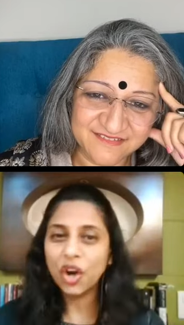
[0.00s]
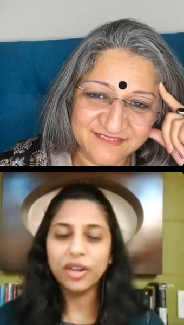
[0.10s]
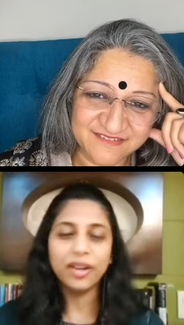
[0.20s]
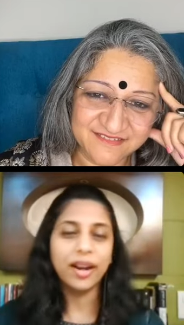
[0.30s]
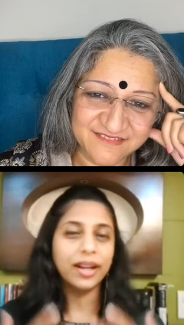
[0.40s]

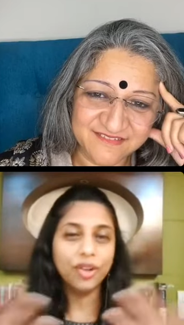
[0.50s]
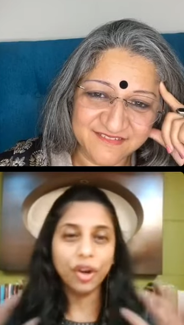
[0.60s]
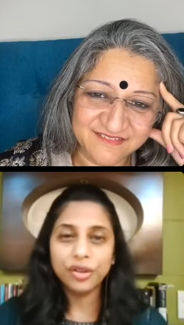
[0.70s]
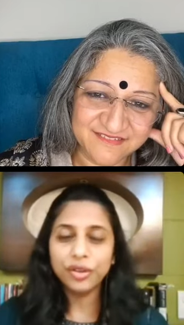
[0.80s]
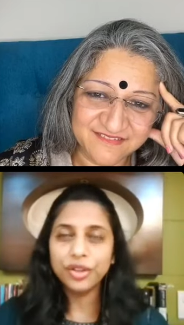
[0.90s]
Speaker 1: and then to
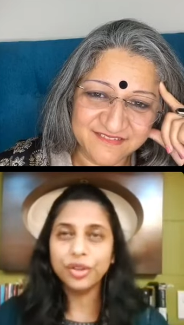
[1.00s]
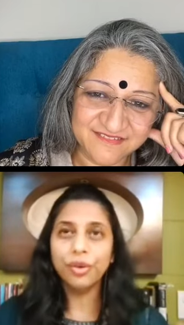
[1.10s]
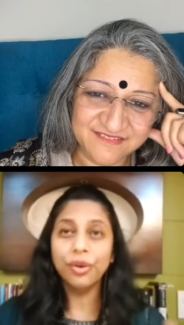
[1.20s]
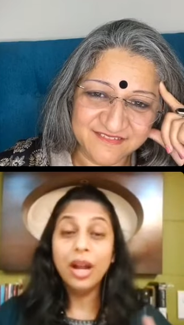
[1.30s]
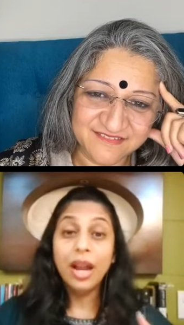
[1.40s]
put it
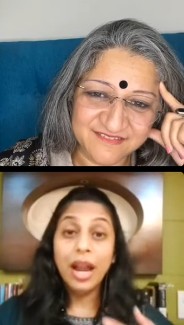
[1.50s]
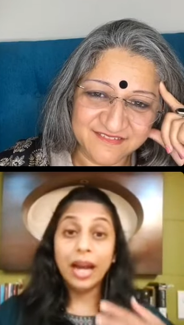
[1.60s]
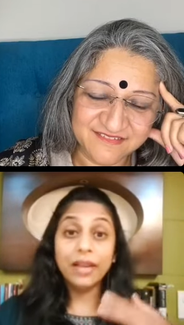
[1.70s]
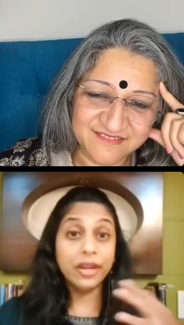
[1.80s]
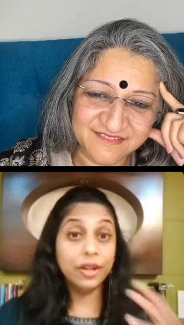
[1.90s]
in can
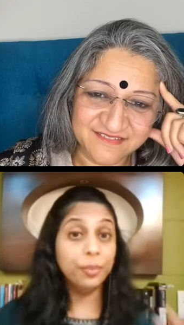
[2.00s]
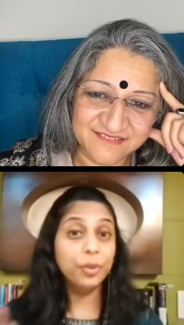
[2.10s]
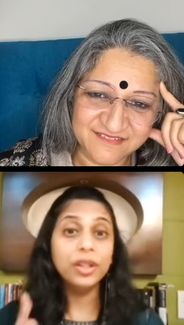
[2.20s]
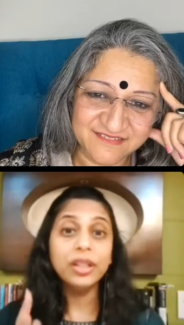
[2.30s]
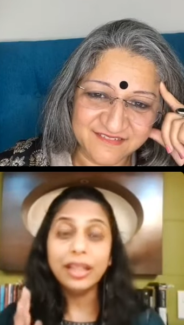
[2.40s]
become a
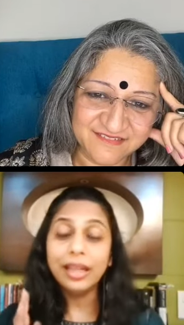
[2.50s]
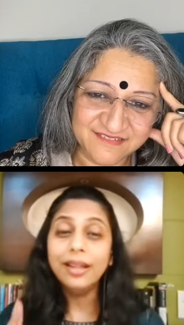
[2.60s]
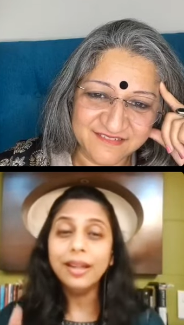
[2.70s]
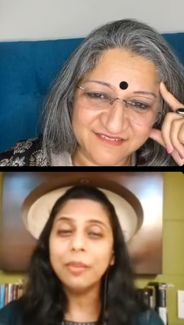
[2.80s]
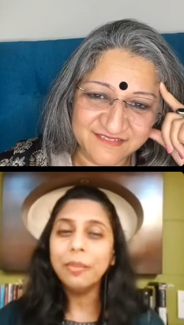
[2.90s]
little,
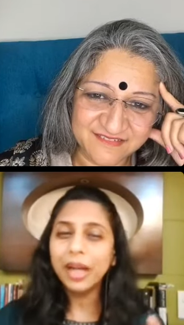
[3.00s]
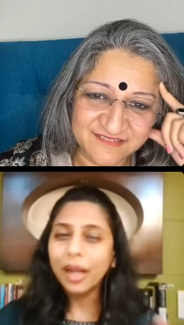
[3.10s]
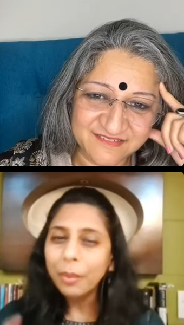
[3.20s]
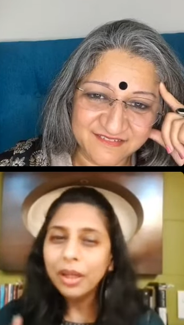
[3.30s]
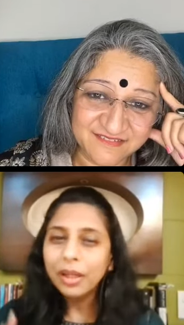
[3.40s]
uh, you
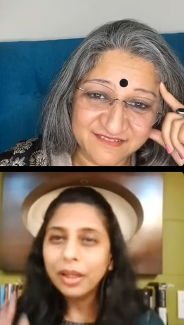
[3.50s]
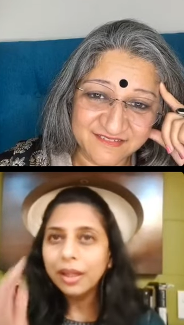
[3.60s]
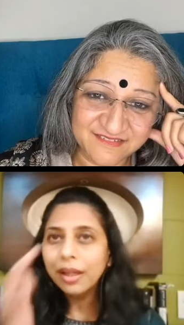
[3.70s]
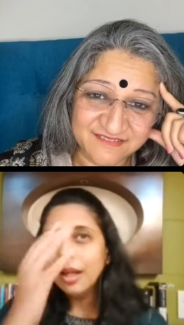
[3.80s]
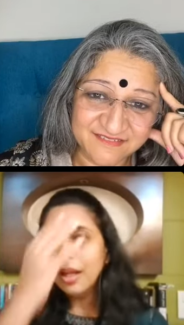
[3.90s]
know,
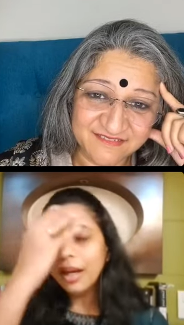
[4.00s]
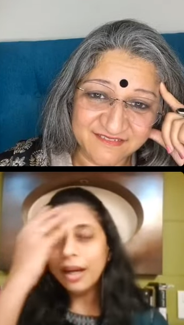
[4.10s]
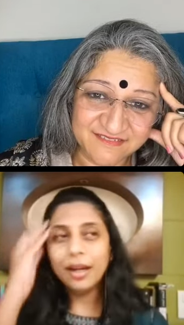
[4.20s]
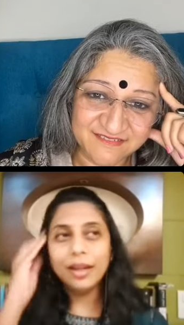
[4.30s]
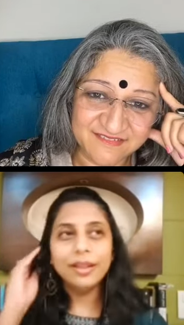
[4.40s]
um,
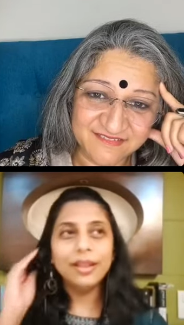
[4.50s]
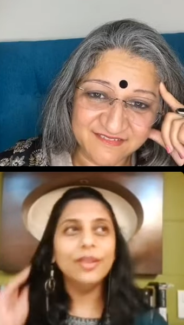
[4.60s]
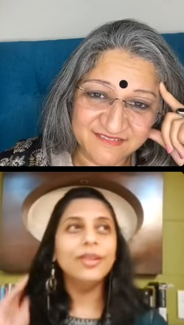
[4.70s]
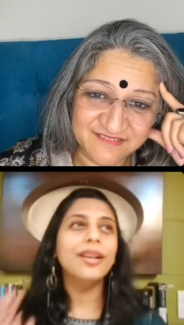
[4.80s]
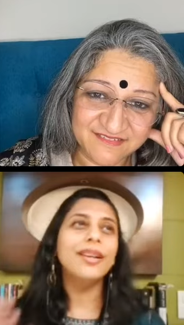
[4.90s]
awkward
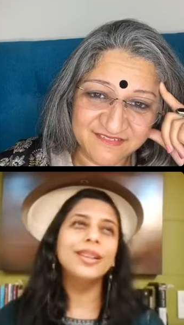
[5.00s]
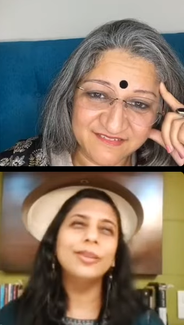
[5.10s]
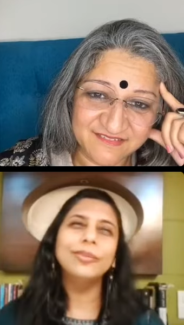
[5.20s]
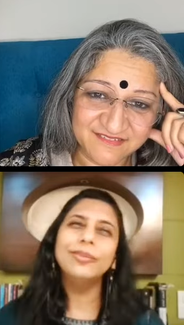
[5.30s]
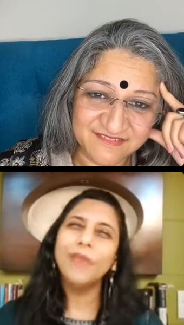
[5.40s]
for them if I
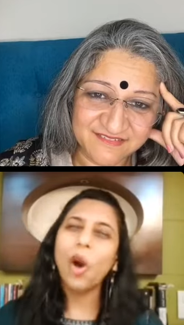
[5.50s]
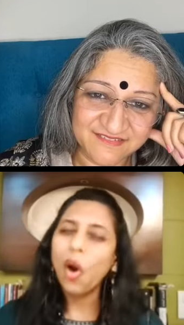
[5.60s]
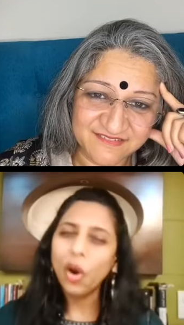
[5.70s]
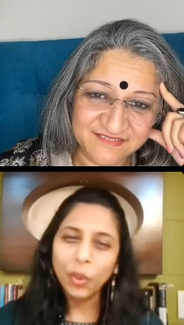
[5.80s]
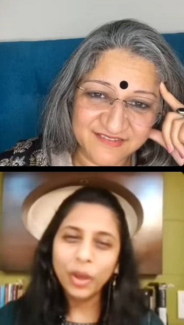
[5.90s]
have to. What if
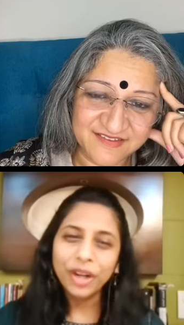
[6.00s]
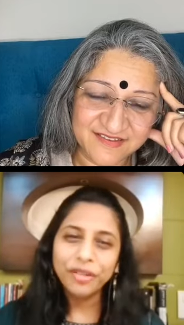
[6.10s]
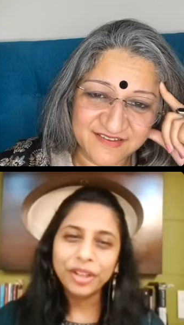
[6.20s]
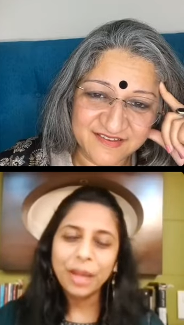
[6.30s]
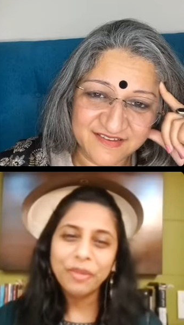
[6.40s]
it. they
Speaker 2: want to
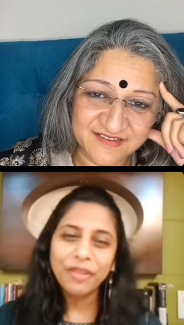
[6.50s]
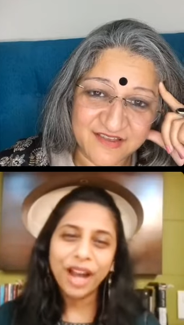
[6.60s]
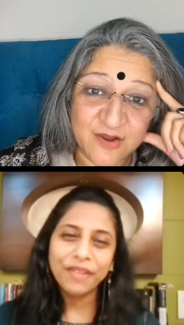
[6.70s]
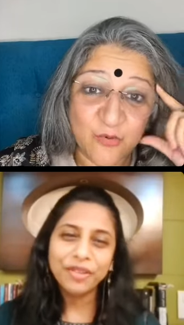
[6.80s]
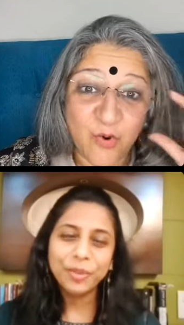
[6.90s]
try it
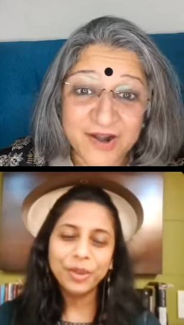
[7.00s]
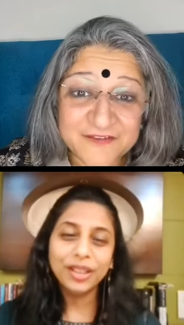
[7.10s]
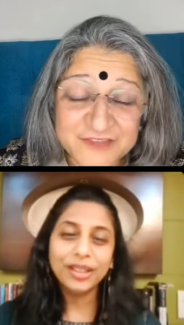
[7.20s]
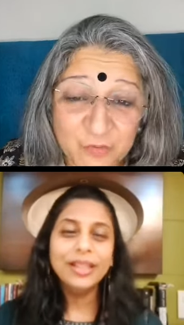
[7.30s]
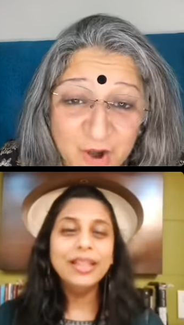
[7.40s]
out?
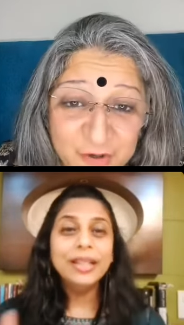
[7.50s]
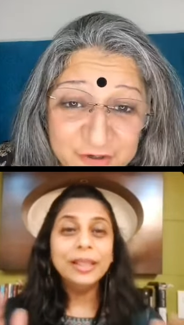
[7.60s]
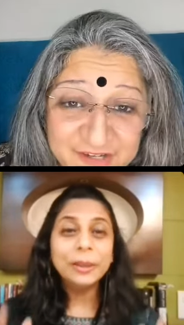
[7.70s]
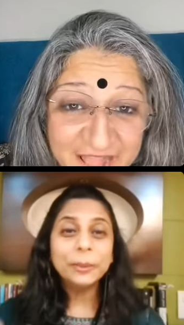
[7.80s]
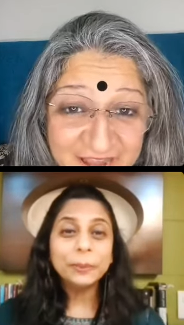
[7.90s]
Like I
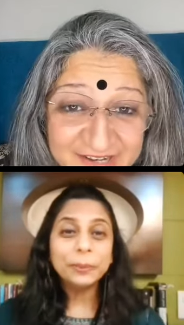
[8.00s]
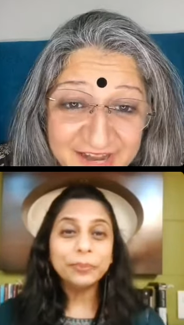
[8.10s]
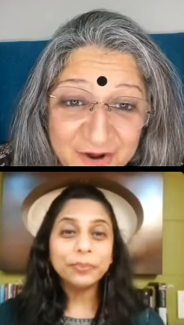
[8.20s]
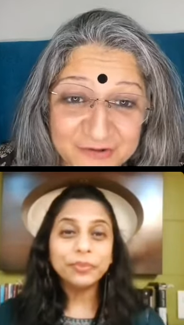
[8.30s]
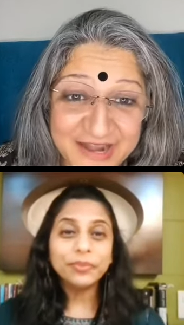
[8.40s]
mean, I
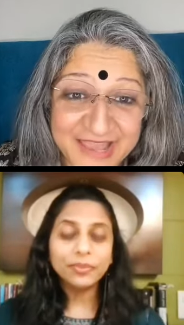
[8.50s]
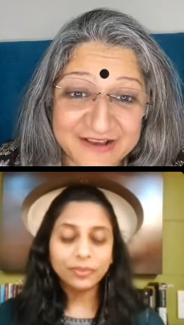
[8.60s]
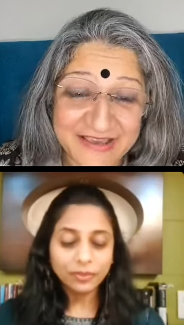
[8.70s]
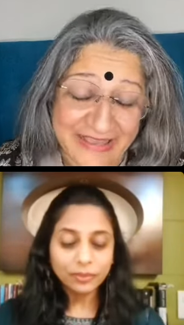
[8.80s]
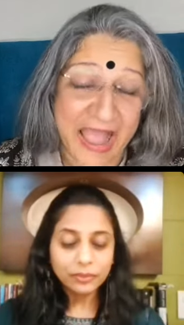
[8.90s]
no.
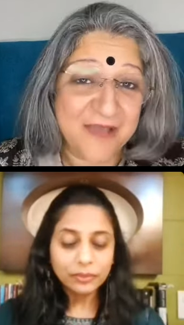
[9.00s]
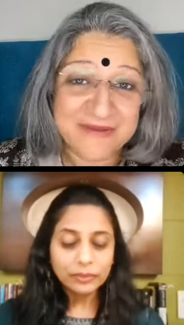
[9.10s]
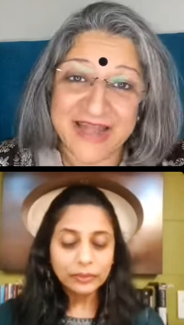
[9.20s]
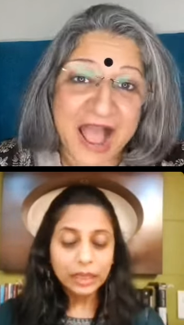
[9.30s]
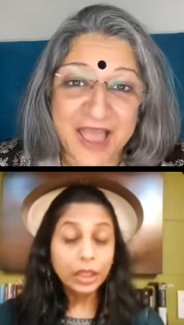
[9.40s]
I'm not an
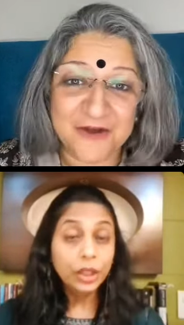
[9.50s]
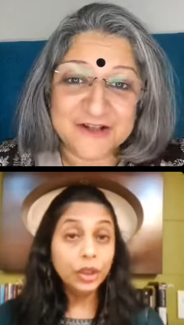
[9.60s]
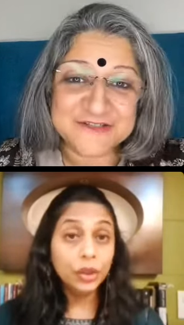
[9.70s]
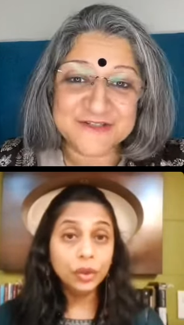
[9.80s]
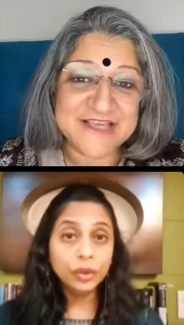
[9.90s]
expert in
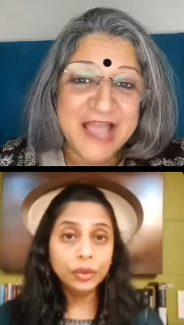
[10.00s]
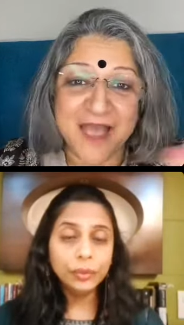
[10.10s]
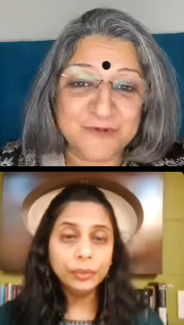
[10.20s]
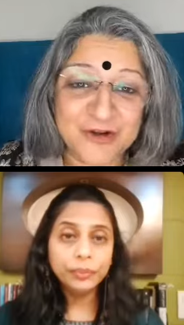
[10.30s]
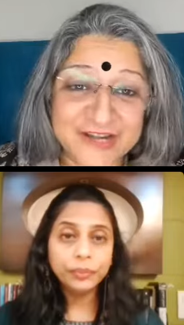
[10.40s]
this, so
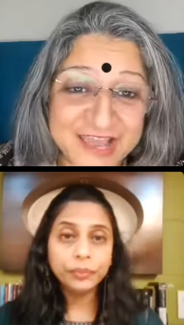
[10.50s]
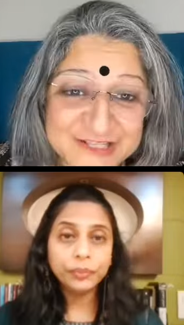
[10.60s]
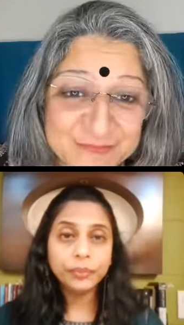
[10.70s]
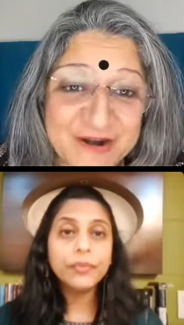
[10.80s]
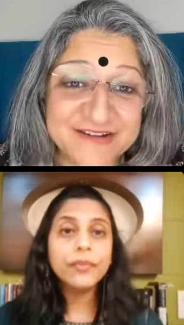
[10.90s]
that's why I
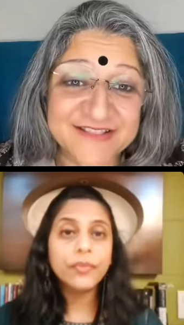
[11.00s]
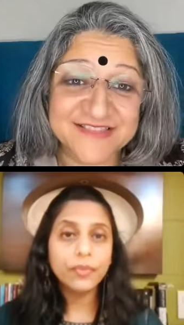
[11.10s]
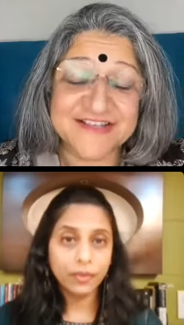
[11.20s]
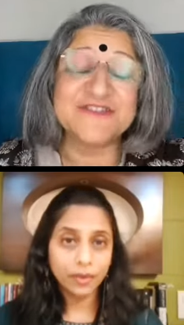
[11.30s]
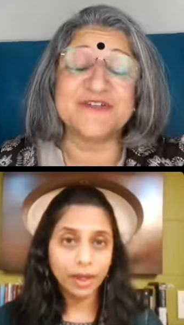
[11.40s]
when, when you
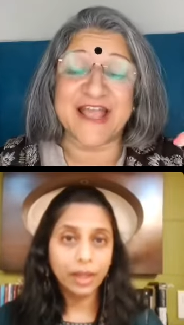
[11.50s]
know when you tell